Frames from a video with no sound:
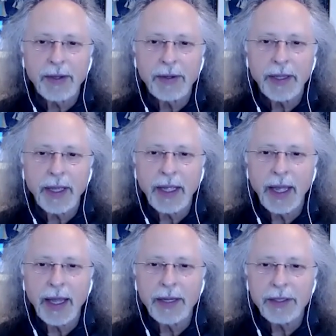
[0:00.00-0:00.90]
Okay.
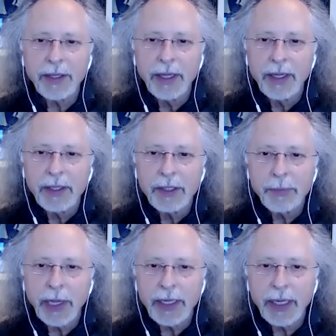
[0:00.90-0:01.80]
And
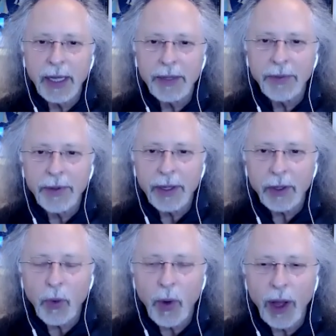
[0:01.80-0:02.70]
depending on the
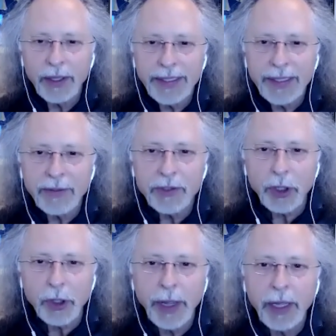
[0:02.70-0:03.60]
quality of
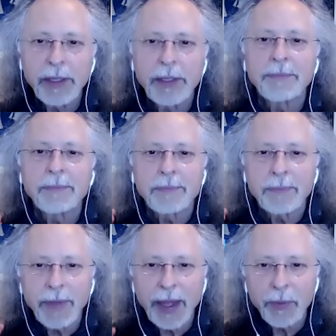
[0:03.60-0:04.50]
Soma,
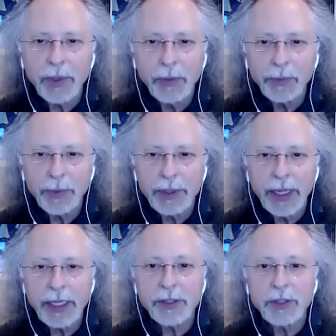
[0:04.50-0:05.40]
that will
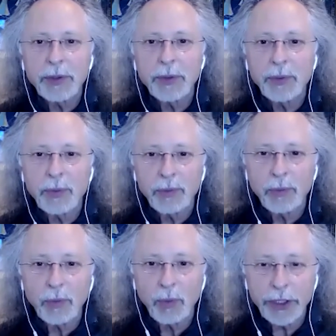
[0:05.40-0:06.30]
relate to
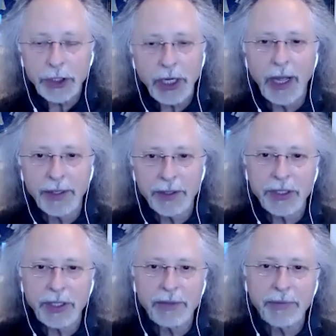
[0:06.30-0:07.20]
which higher
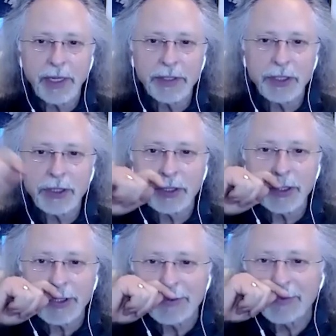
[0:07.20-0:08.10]
state of
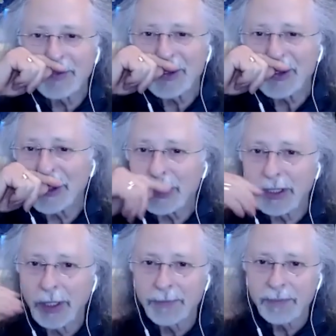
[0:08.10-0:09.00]
consciousness. So there's
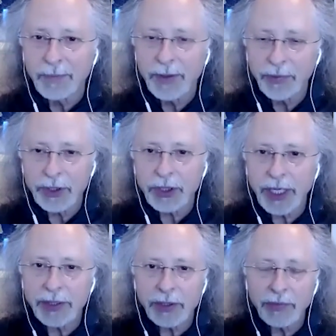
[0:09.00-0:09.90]
different
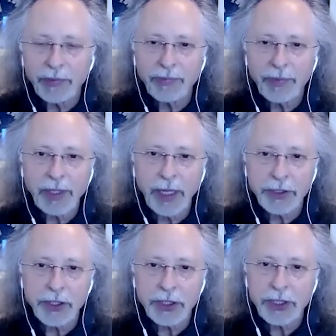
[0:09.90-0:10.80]
states of
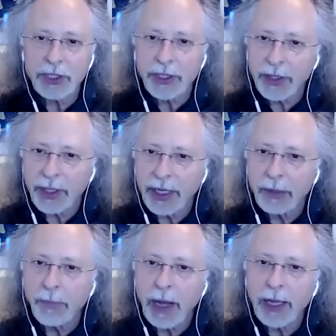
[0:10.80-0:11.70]
consciousness that are kind
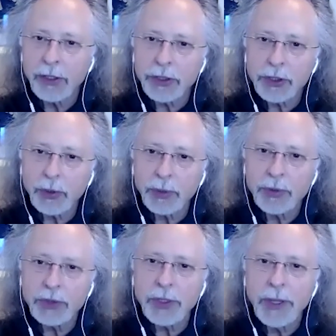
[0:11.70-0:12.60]
of
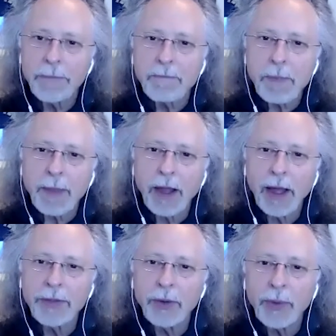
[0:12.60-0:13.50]
milestones
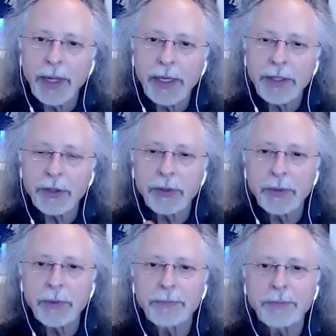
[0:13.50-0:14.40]
on the way
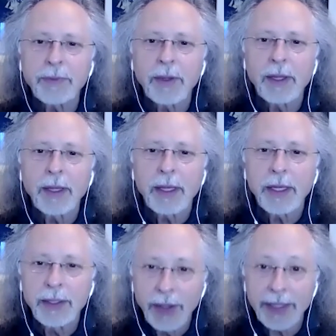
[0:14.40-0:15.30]
to
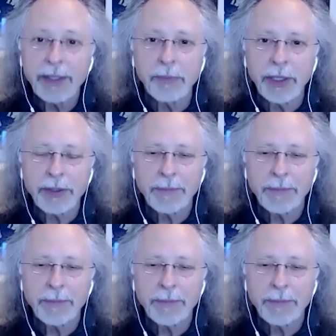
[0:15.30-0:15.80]
enlightenment.